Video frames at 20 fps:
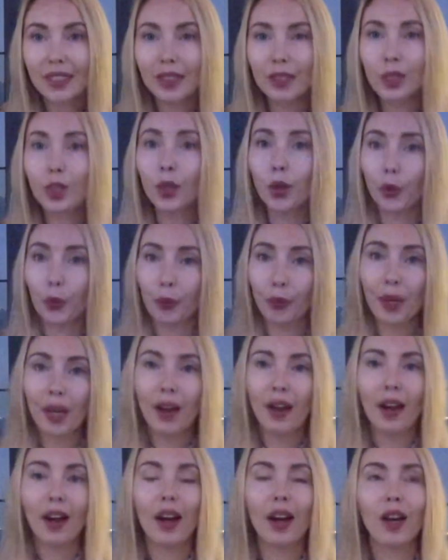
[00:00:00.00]
So
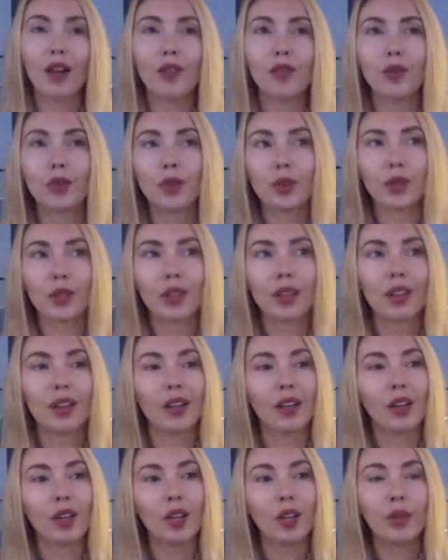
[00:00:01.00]
for
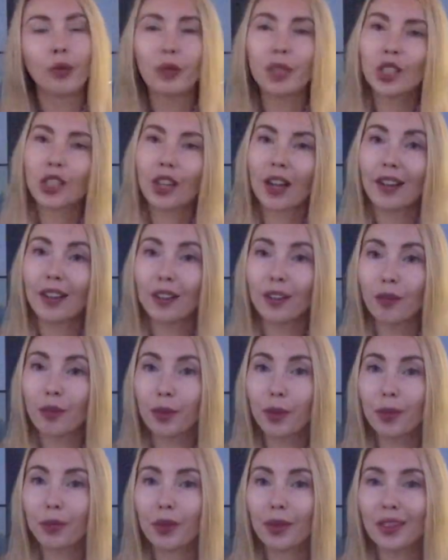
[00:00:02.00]
which kind of
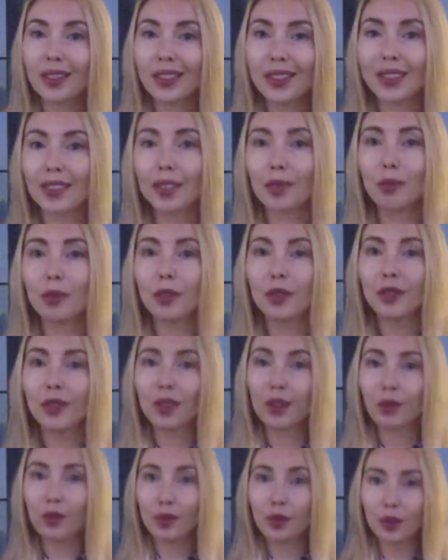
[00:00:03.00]
people this
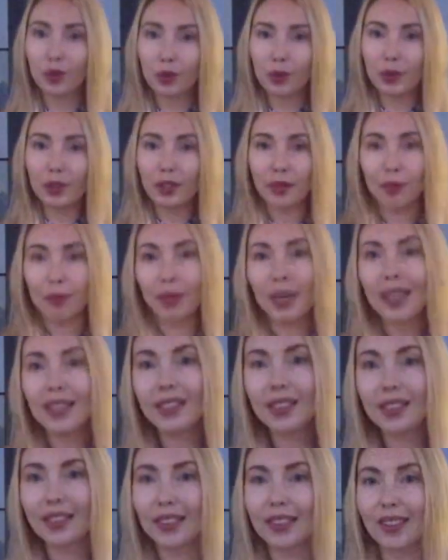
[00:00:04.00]
building would suit the
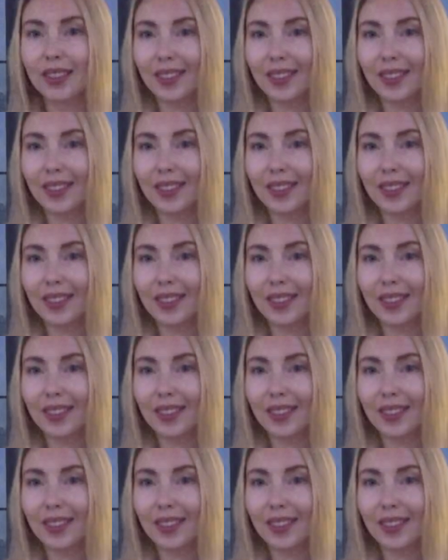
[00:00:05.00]
best,